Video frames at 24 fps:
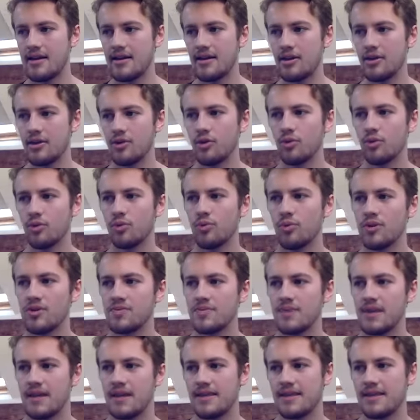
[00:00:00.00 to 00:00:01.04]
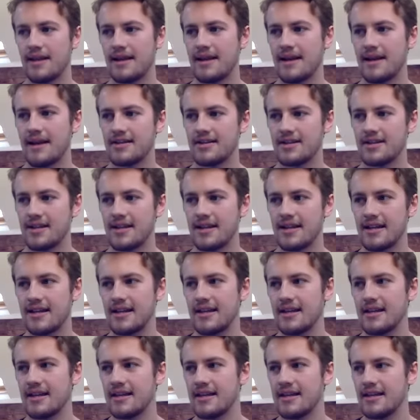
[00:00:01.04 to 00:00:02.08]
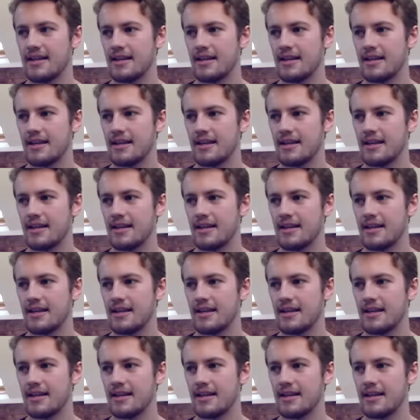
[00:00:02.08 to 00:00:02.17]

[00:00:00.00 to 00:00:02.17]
it'll almost be that actually